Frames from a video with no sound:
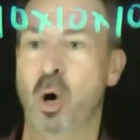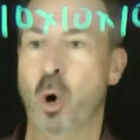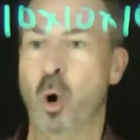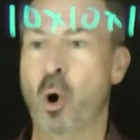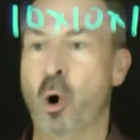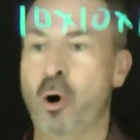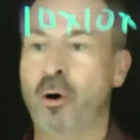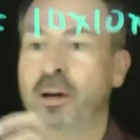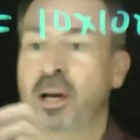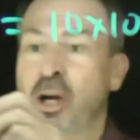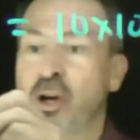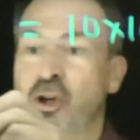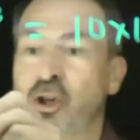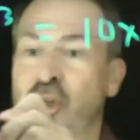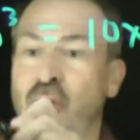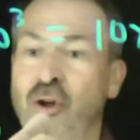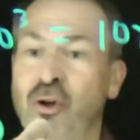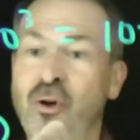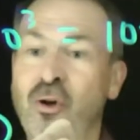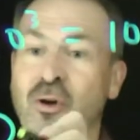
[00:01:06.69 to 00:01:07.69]
Or
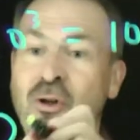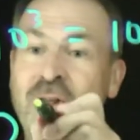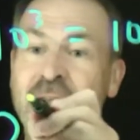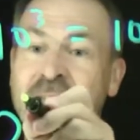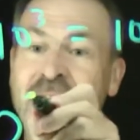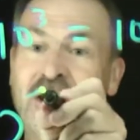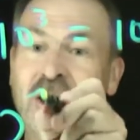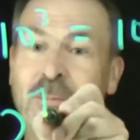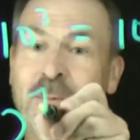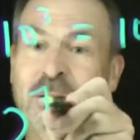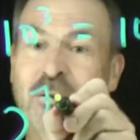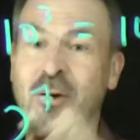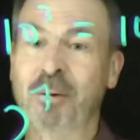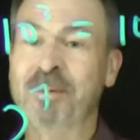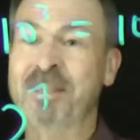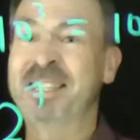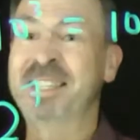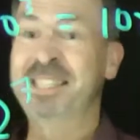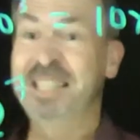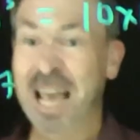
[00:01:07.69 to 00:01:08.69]
2 to the
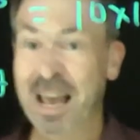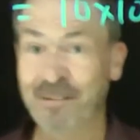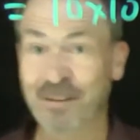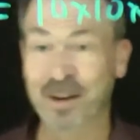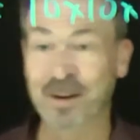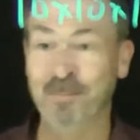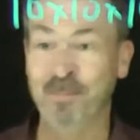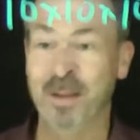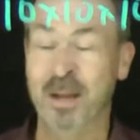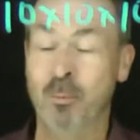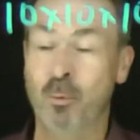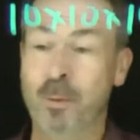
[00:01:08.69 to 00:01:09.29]
superscript 7